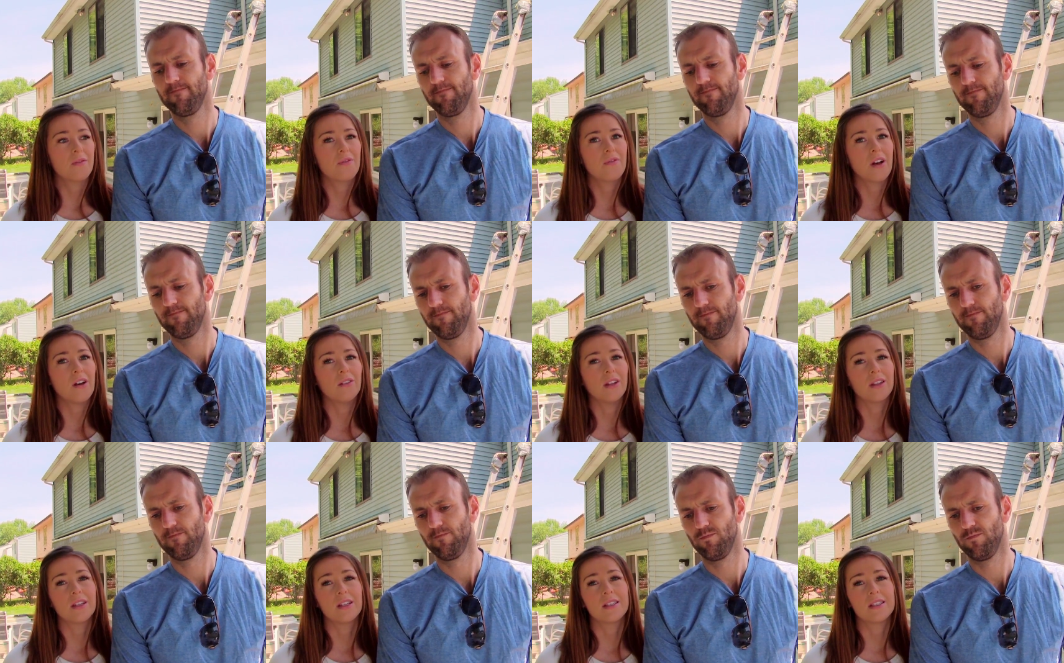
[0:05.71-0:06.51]
Speaker 1: felt
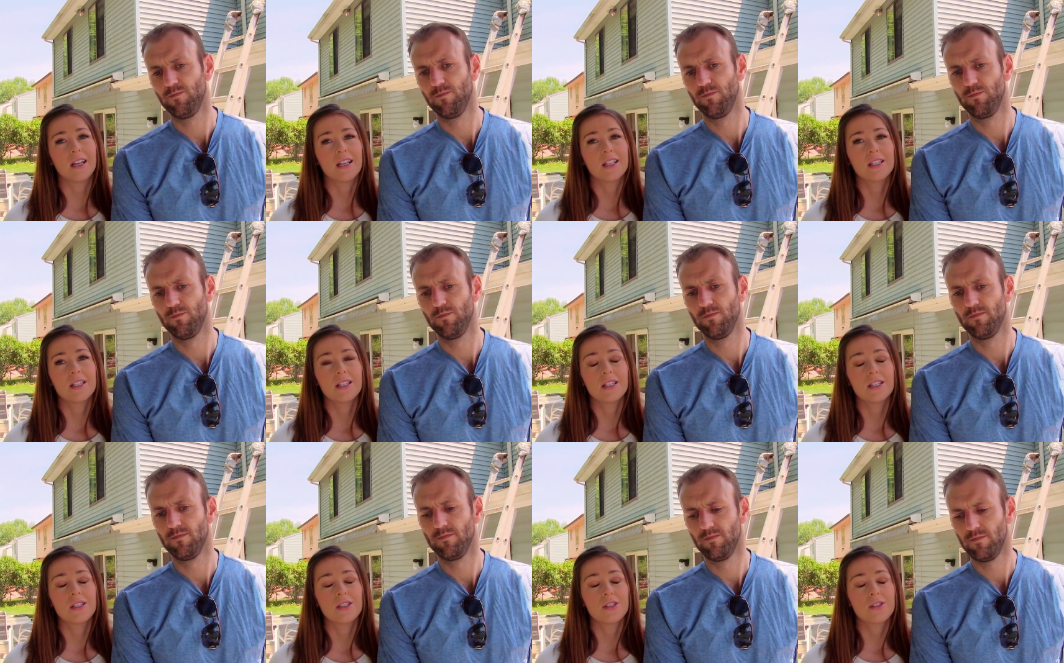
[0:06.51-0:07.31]
this
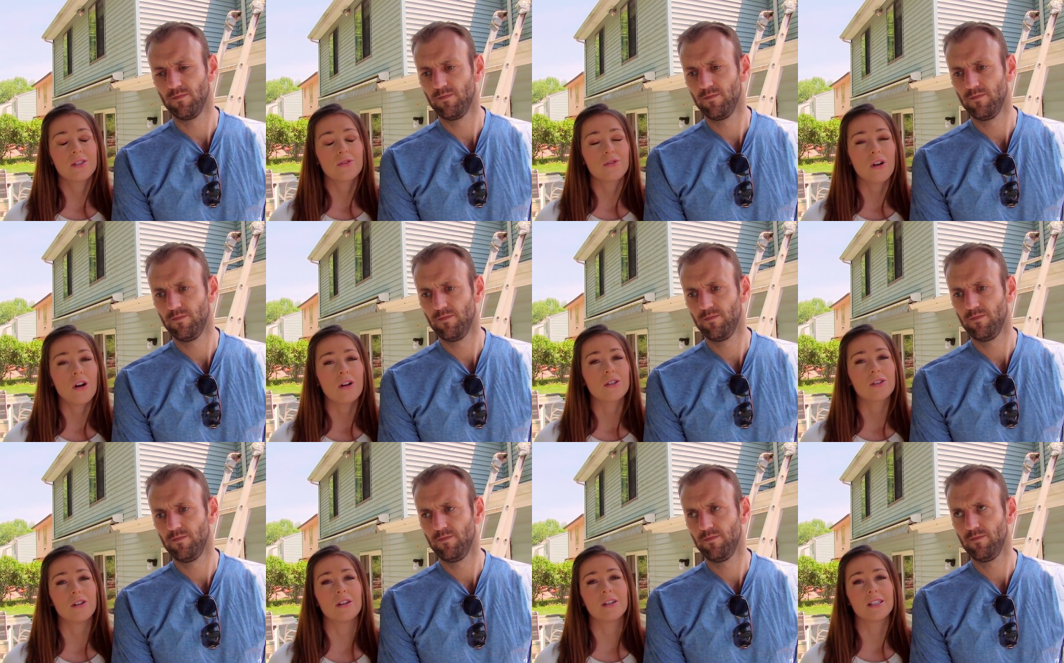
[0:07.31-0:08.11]
strong
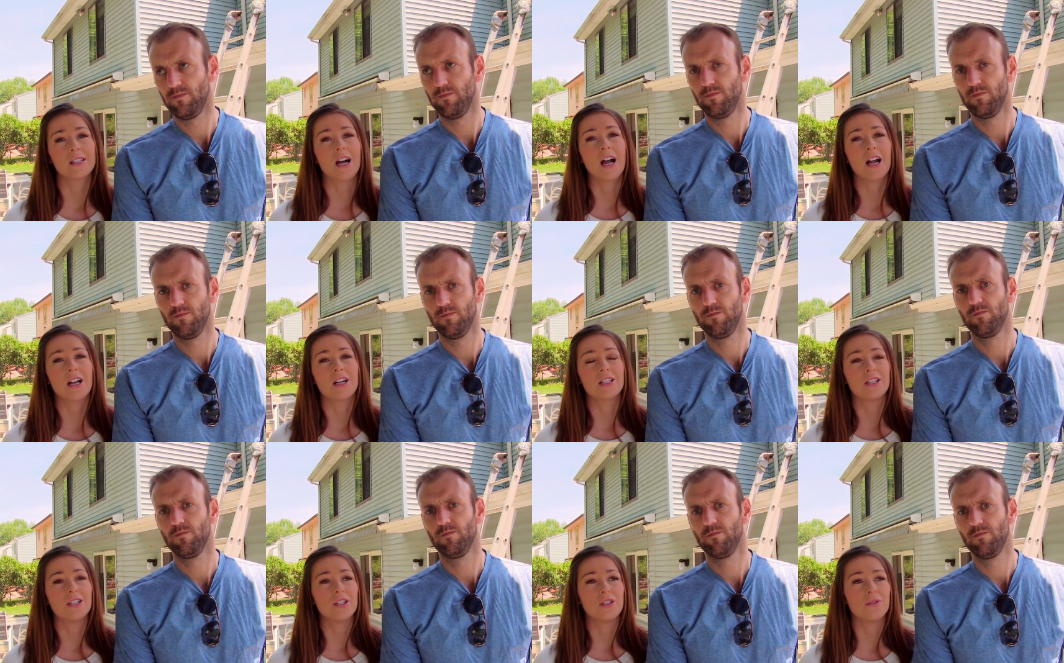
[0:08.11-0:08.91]
desire
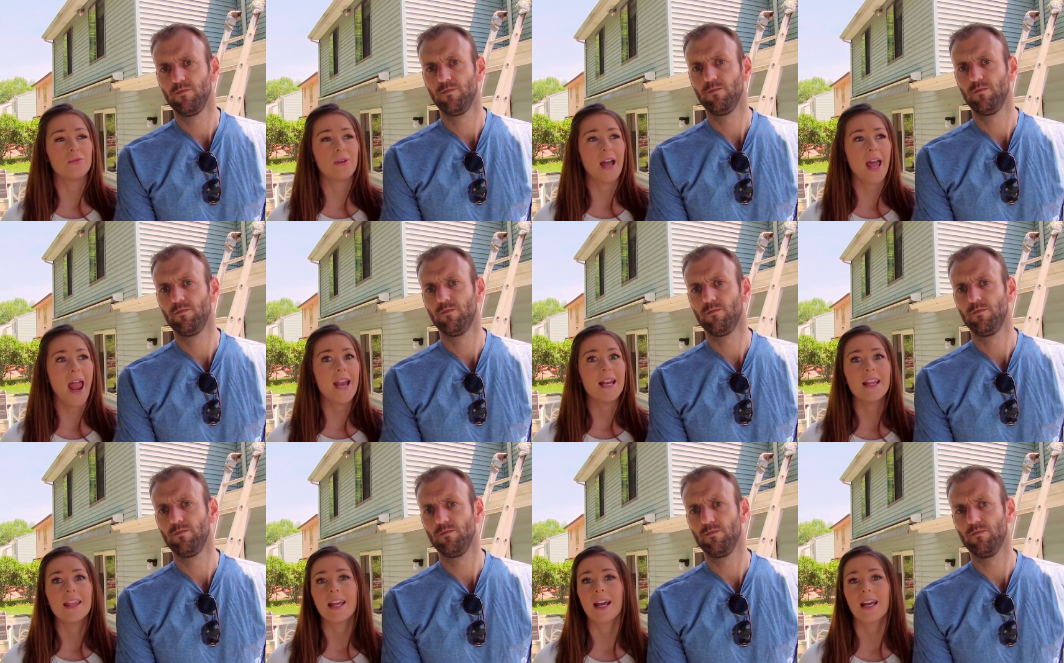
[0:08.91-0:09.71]
to do
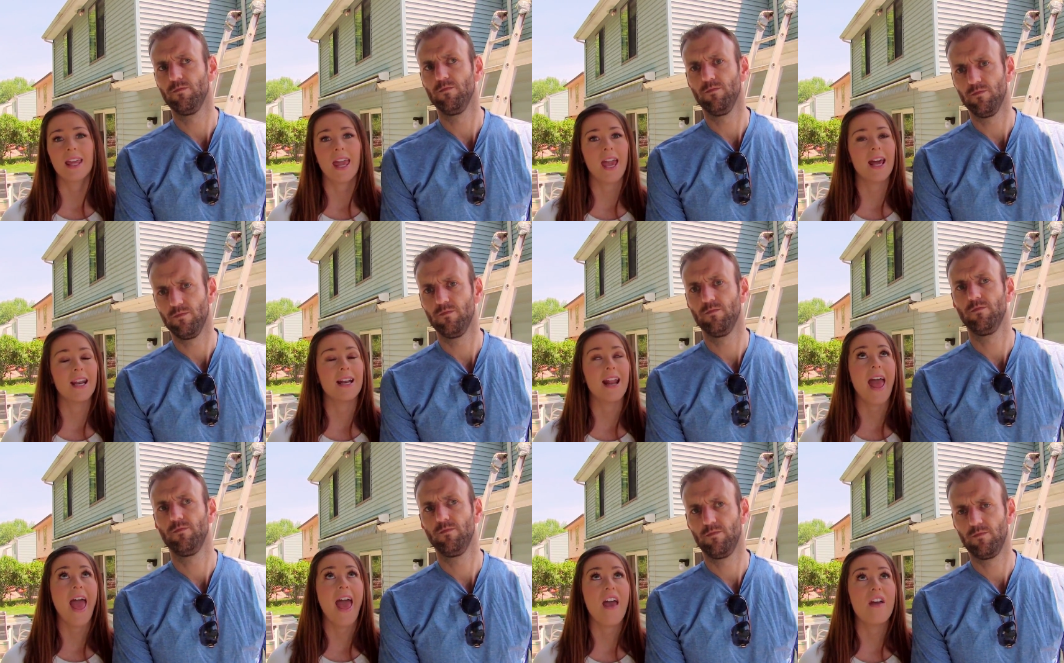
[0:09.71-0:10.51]
anything I can and
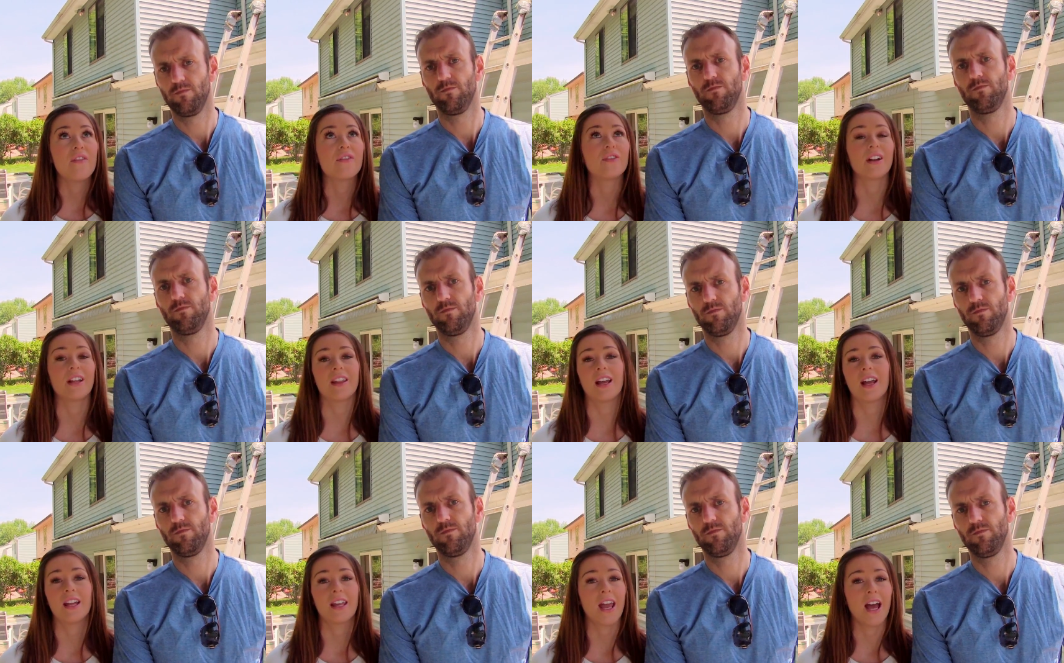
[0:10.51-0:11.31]

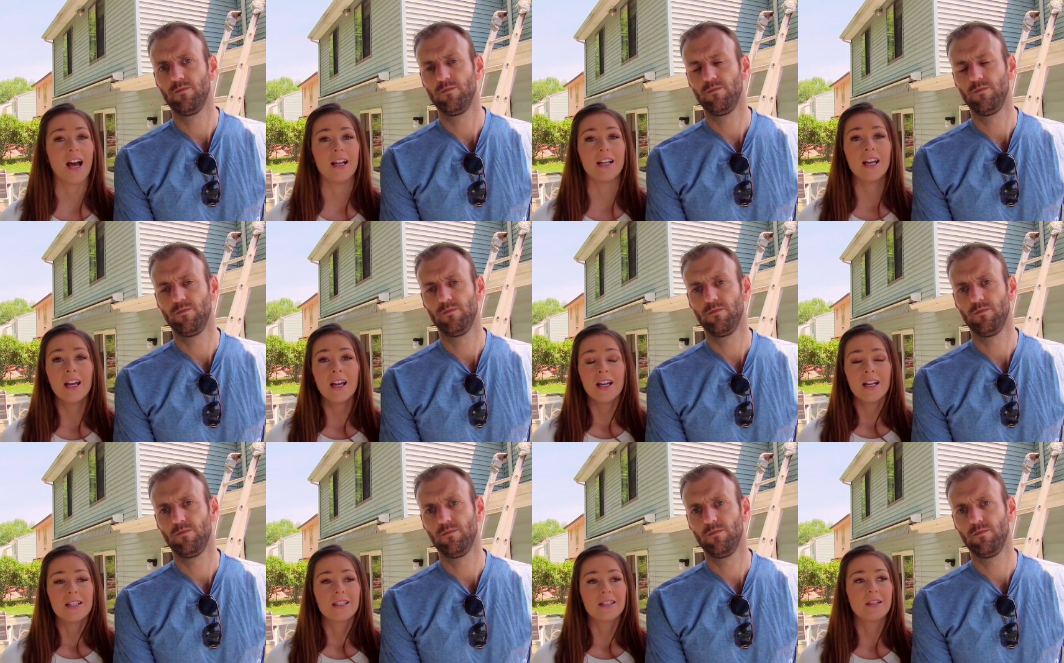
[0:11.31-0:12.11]
everything I can
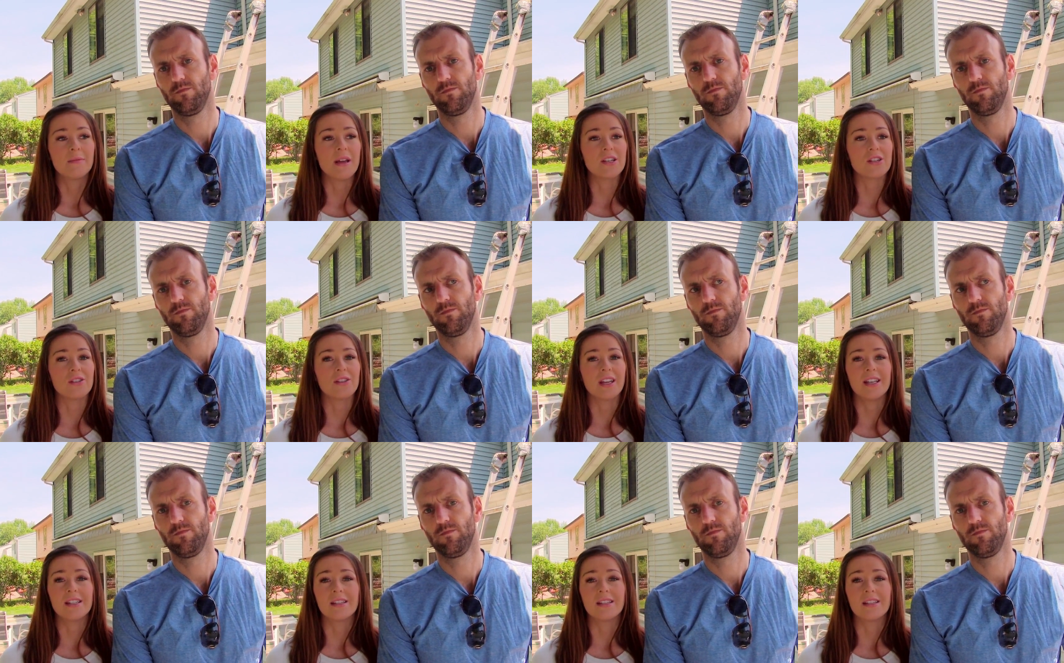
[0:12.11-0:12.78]
to make sure that